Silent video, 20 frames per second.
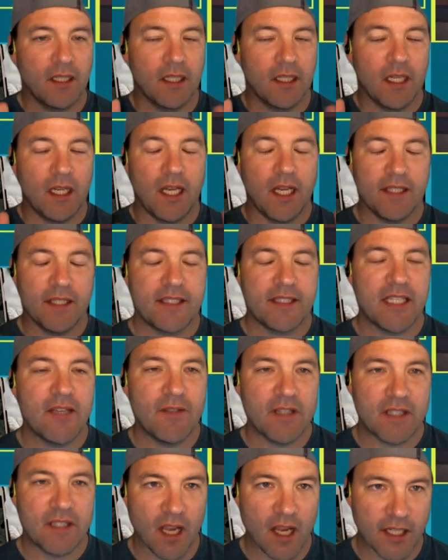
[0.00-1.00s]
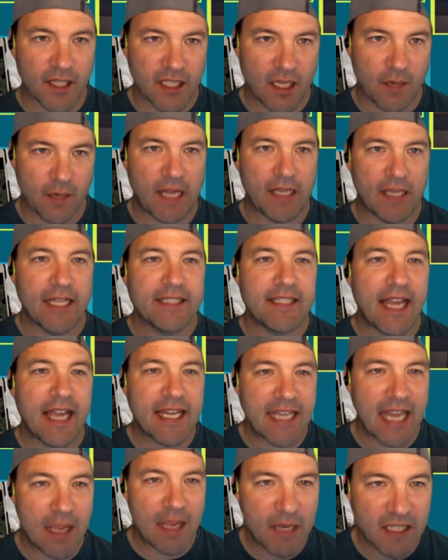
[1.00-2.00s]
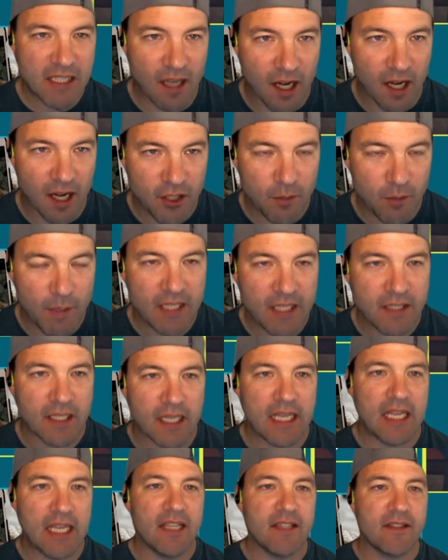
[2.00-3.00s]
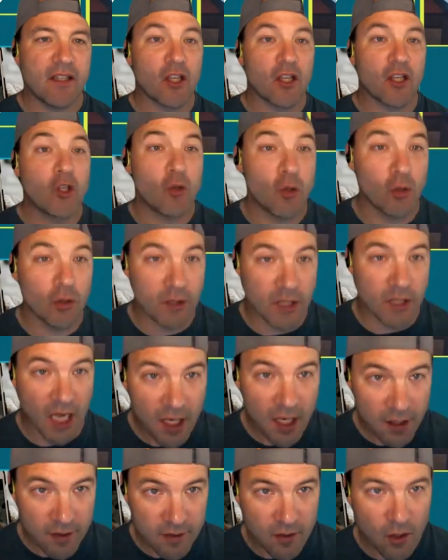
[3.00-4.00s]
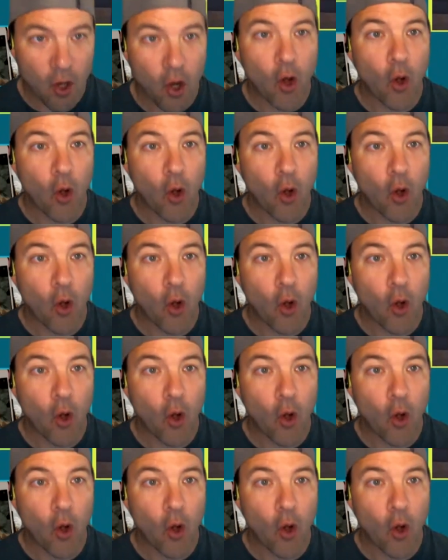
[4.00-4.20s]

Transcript: uh, steve is talking about a dynamic document is google docs